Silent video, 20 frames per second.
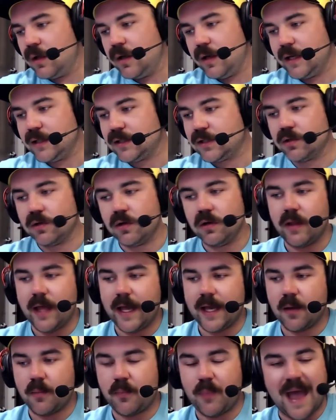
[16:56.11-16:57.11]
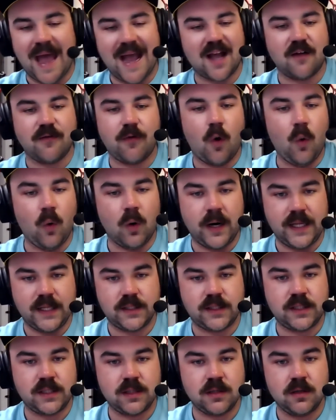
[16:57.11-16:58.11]
It's literally like a pack of
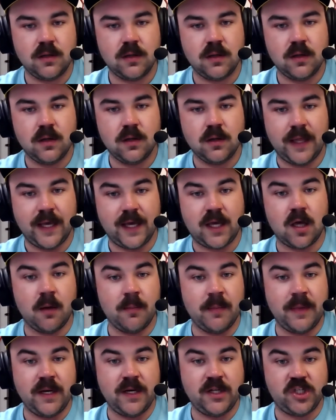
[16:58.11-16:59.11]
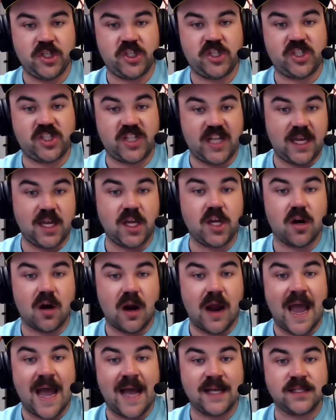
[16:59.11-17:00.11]
hornets, like coming to just sting your
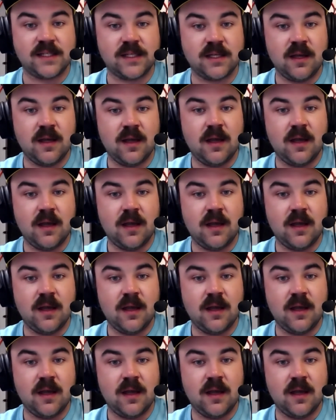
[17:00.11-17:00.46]
ass.